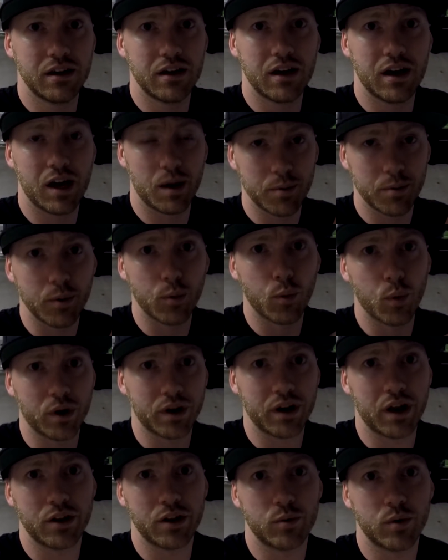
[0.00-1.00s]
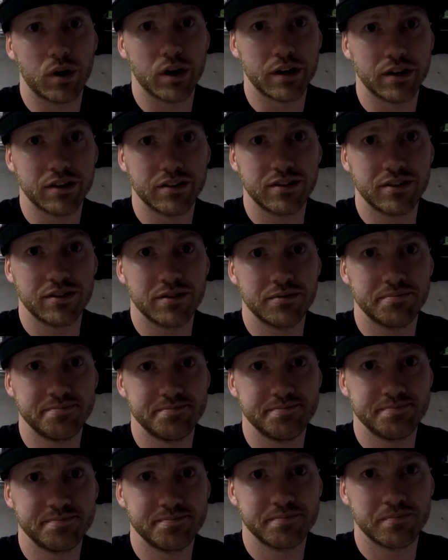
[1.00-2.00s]
I'm going to be working on the Ruckus.
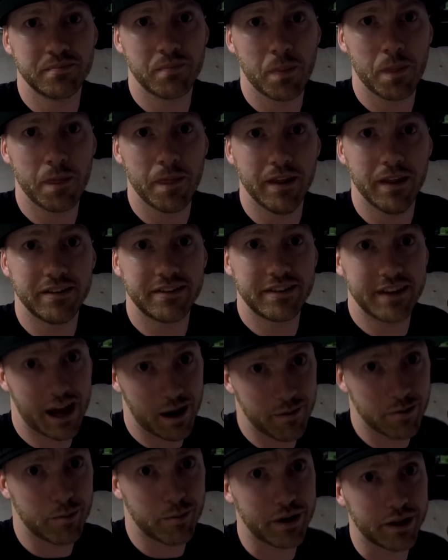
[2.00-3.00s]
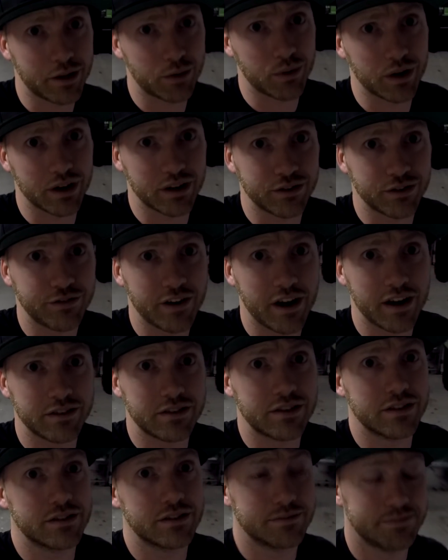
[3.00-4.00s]
It's time to make the Ruckus faster.